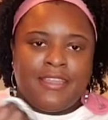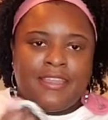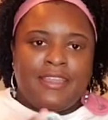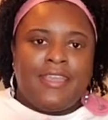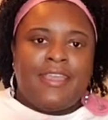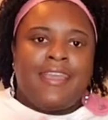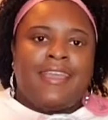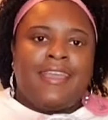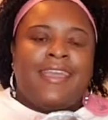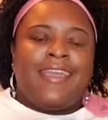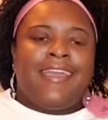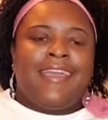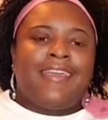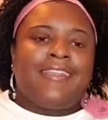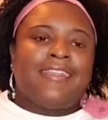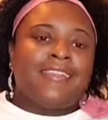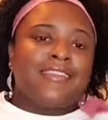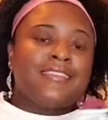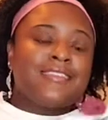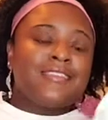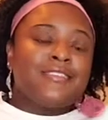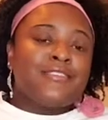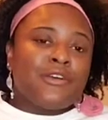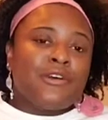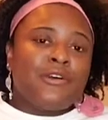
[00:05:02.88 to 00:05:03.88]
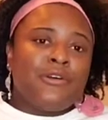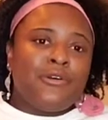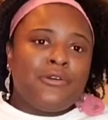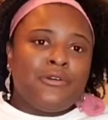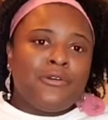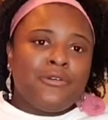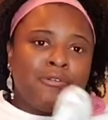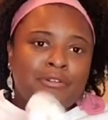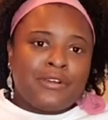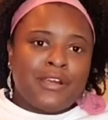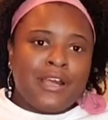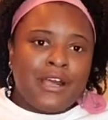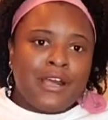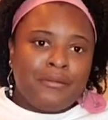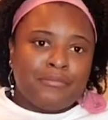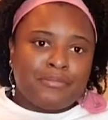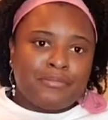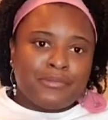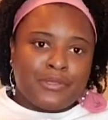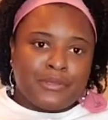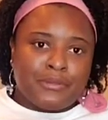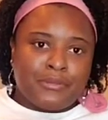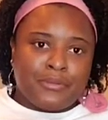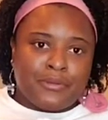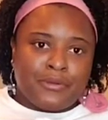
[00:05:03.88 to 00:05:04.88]
And it's so
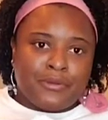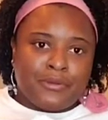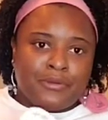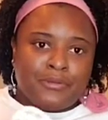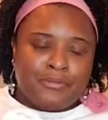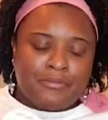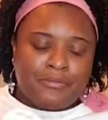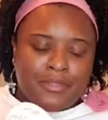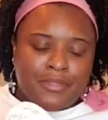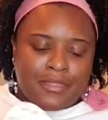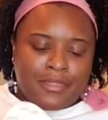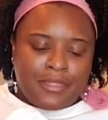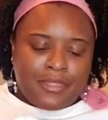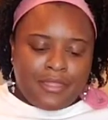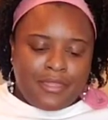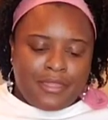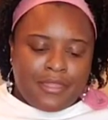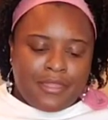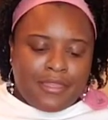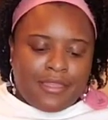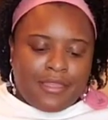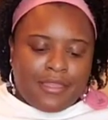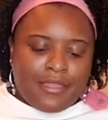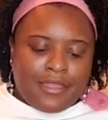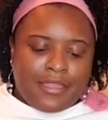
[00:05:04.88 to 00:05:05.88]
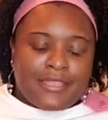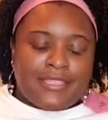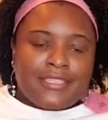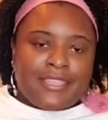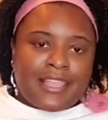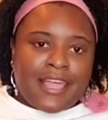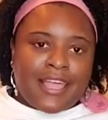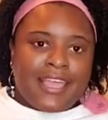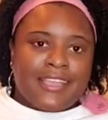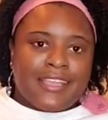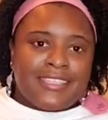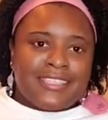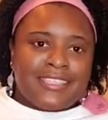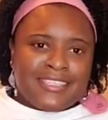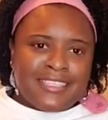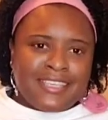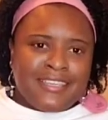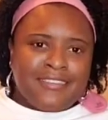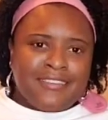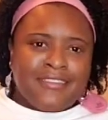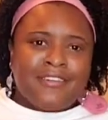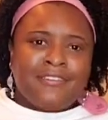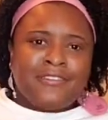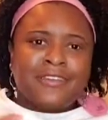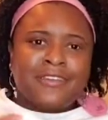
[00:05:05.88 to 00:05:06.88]
comfortable. It's like sitting
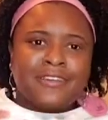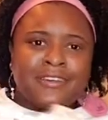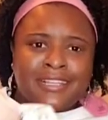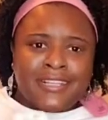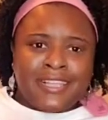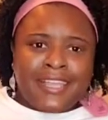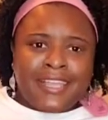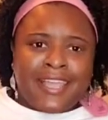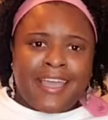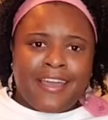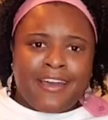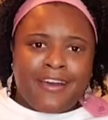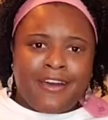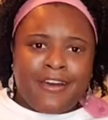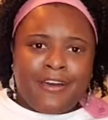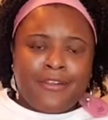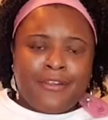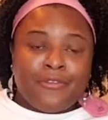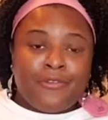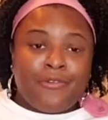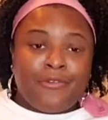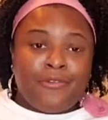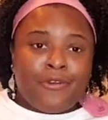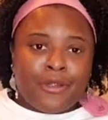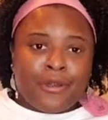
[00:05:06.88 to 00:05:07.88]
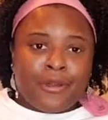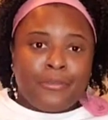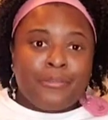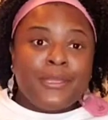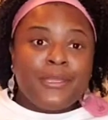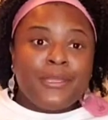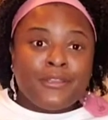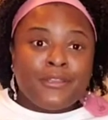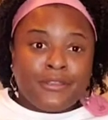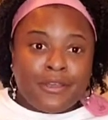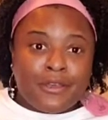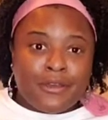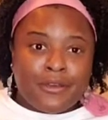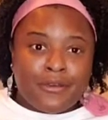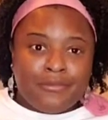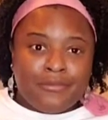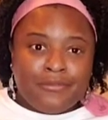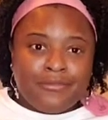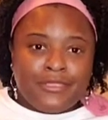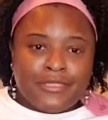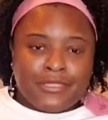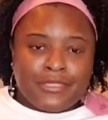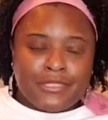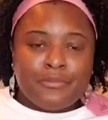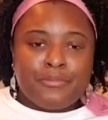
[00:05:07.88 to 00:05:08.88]
on a cloud or a pillow.
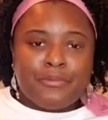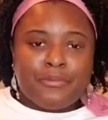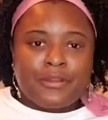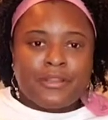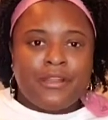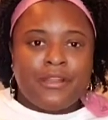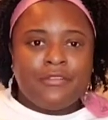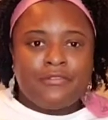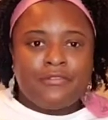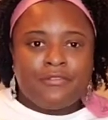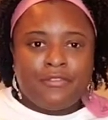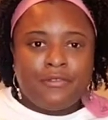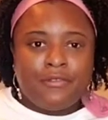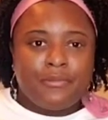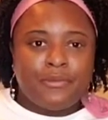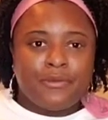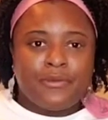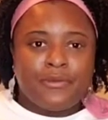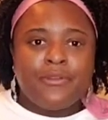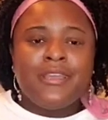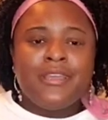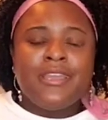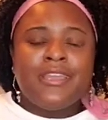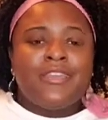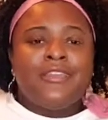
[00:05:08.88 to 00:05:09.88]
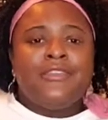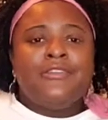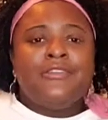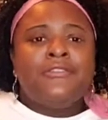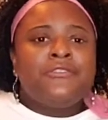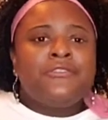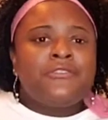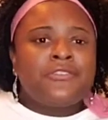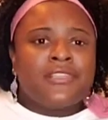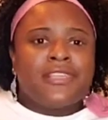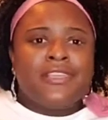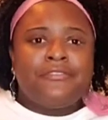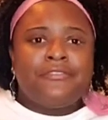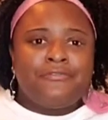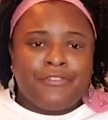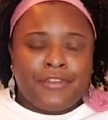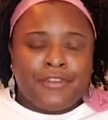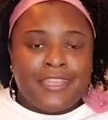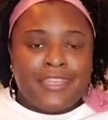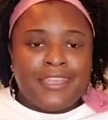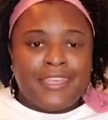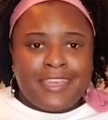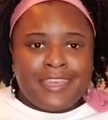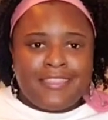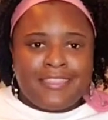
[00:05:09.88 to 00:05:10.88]
Super comfortable. You usually
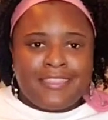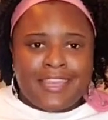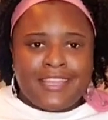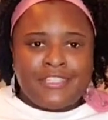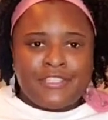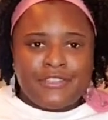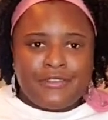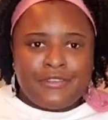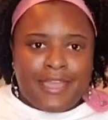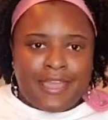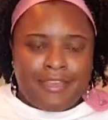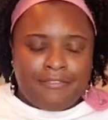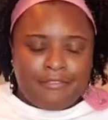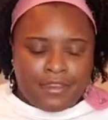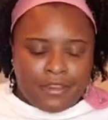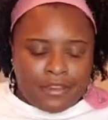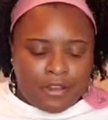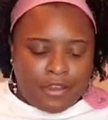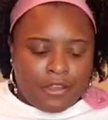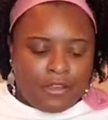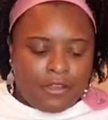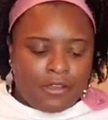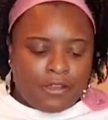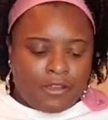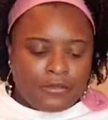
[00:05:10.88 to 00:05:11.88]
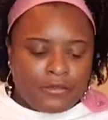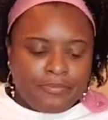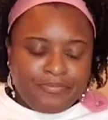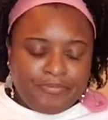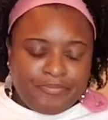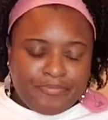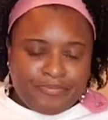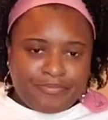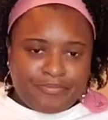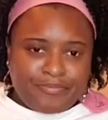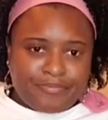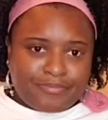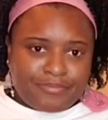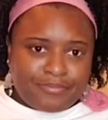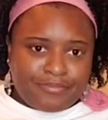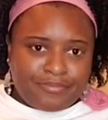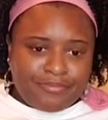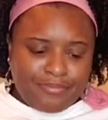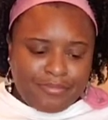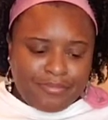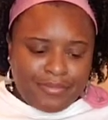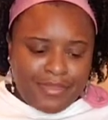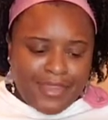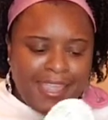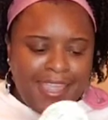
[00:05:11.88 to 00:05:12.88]
forget that you have it on.
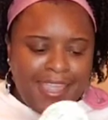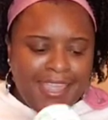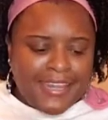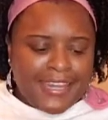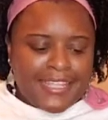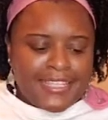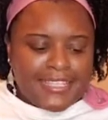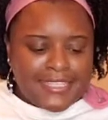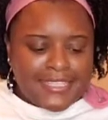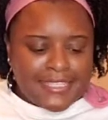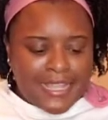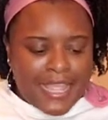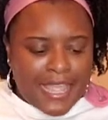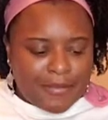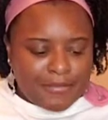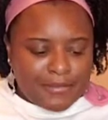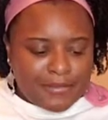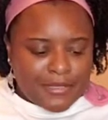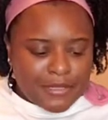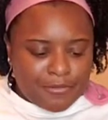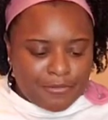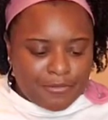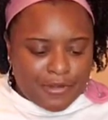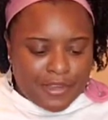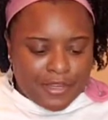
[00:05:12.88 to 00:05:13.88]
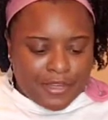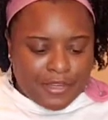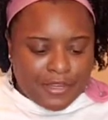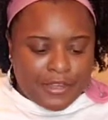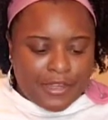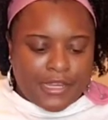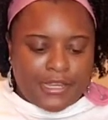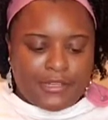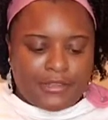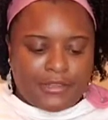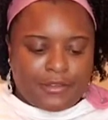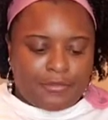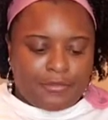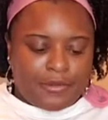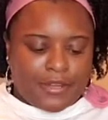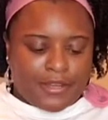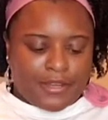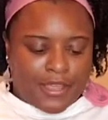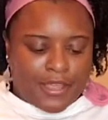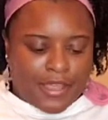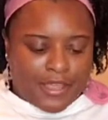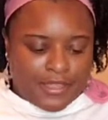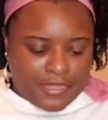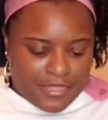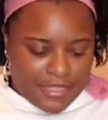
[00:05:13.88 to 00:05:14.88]
And it snaps around your underwear
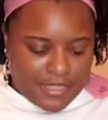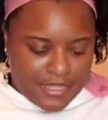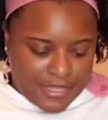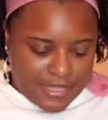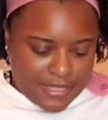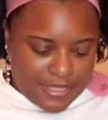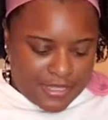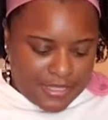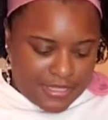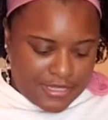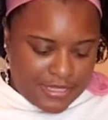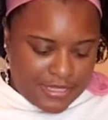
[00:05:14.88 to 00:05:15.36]
like this.